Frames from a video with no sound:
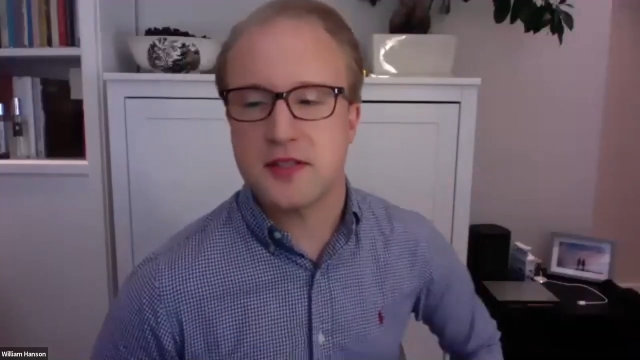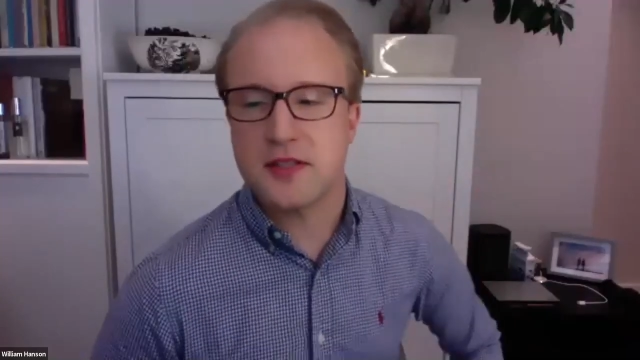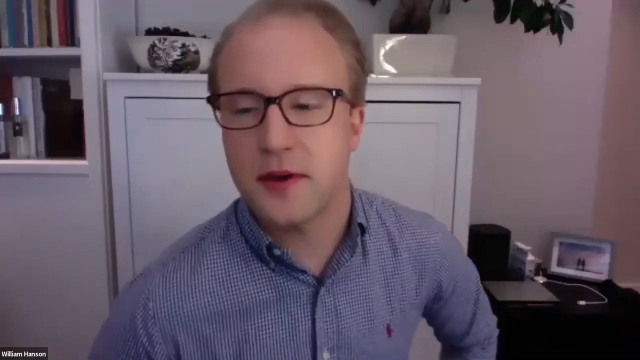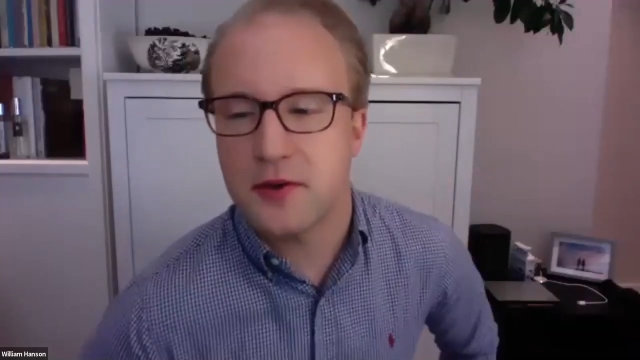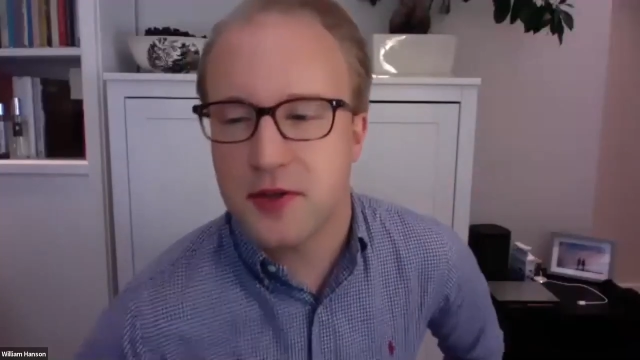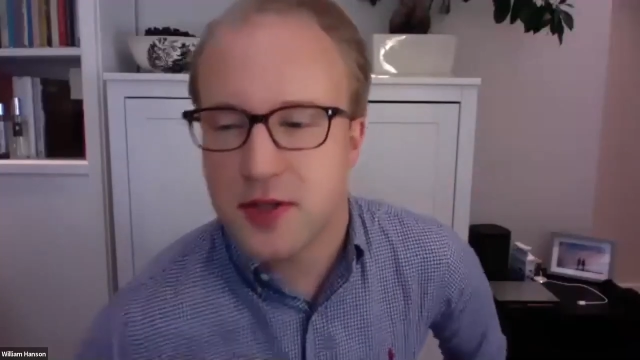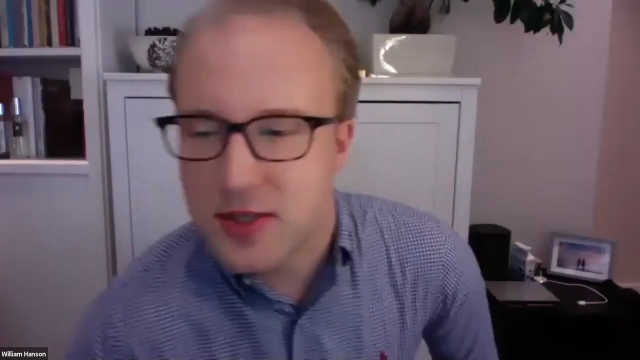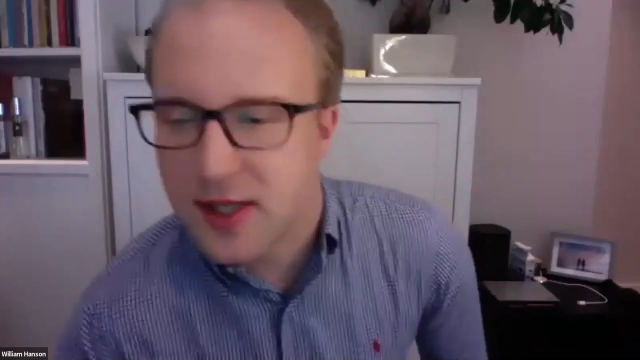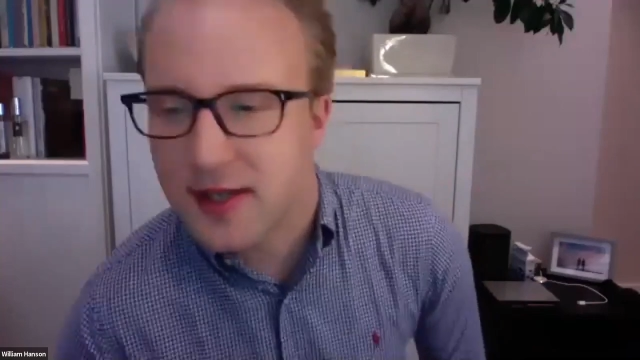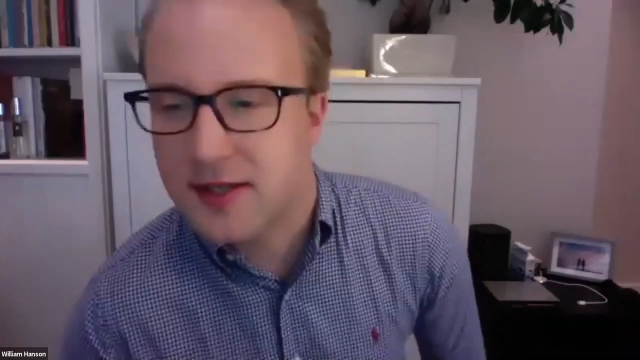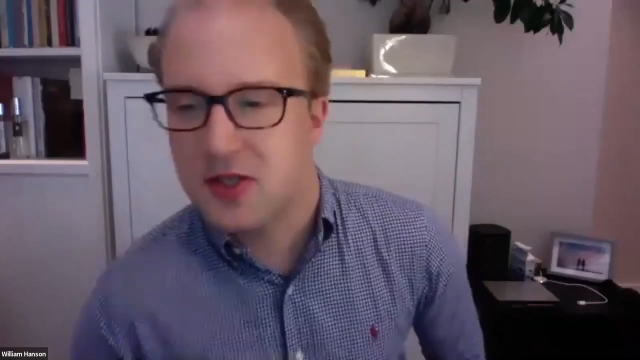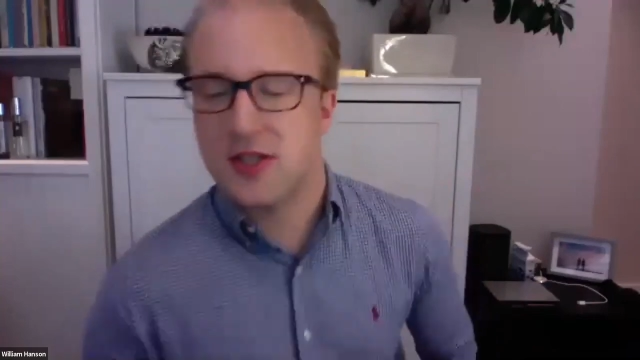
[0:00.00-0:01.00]
Simone
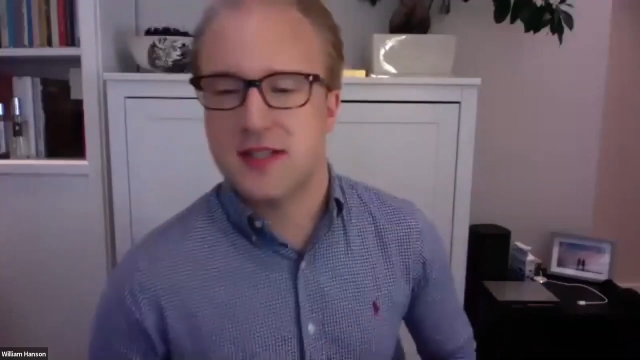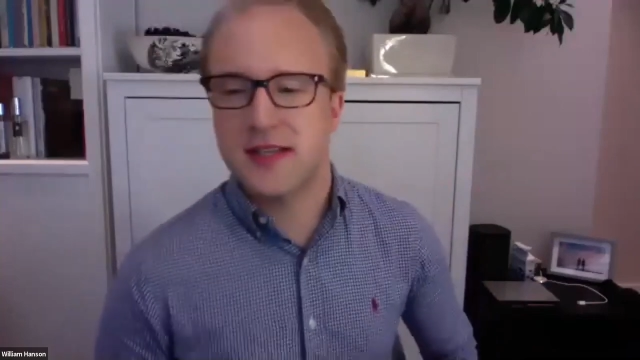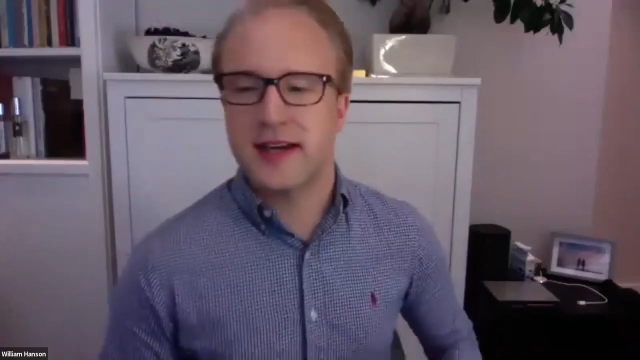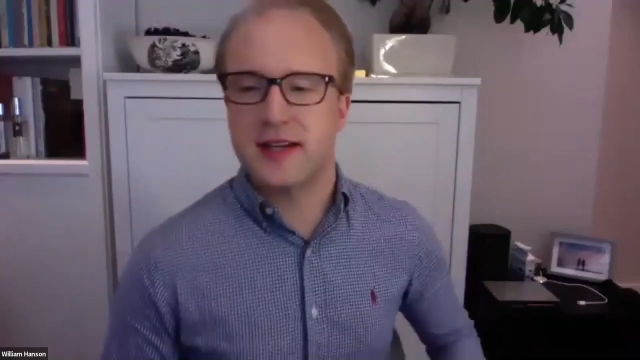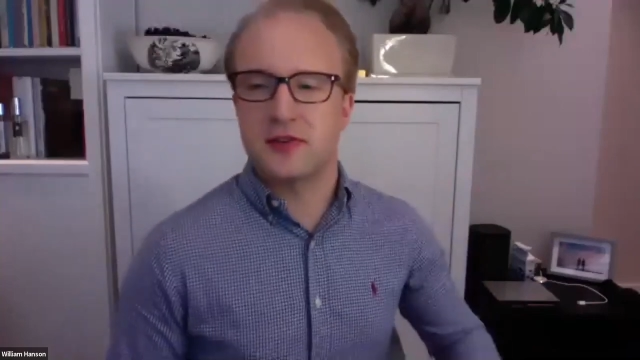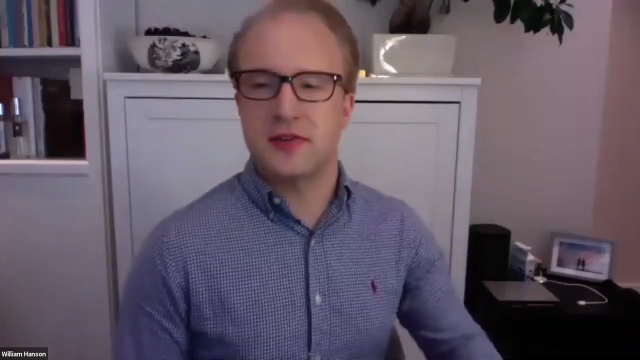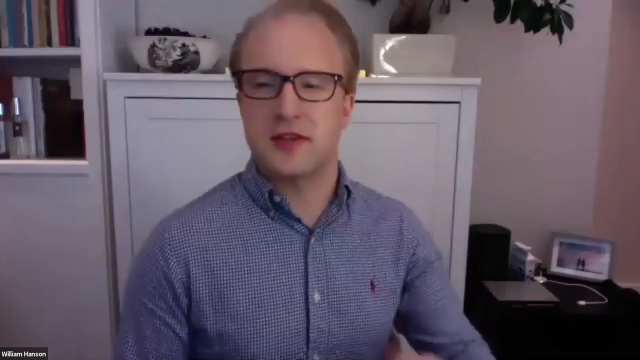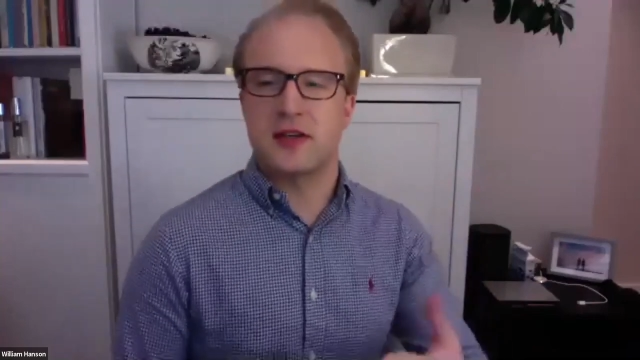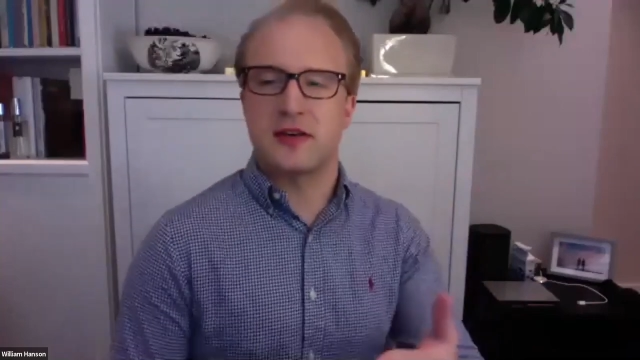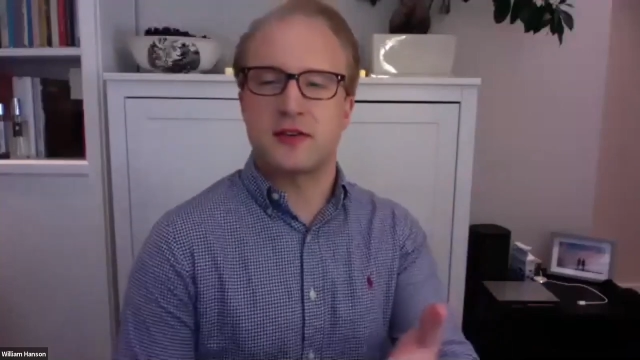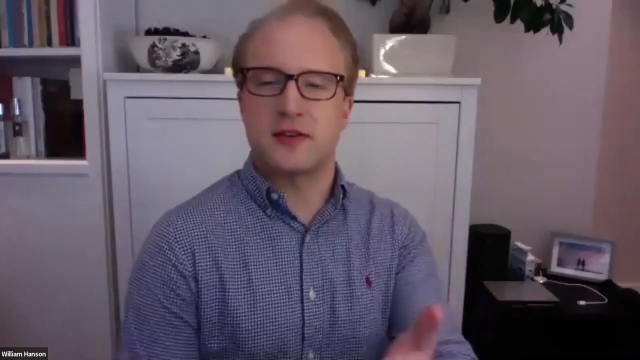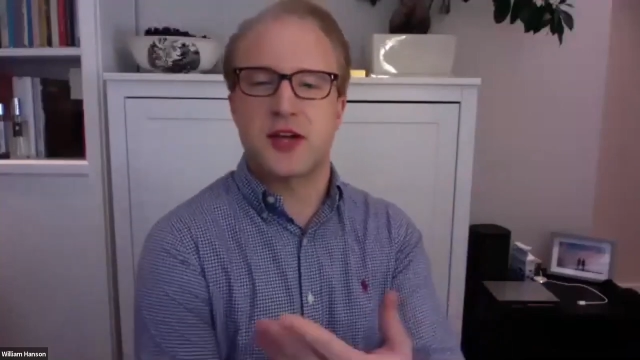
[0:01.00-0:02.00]
has just said on the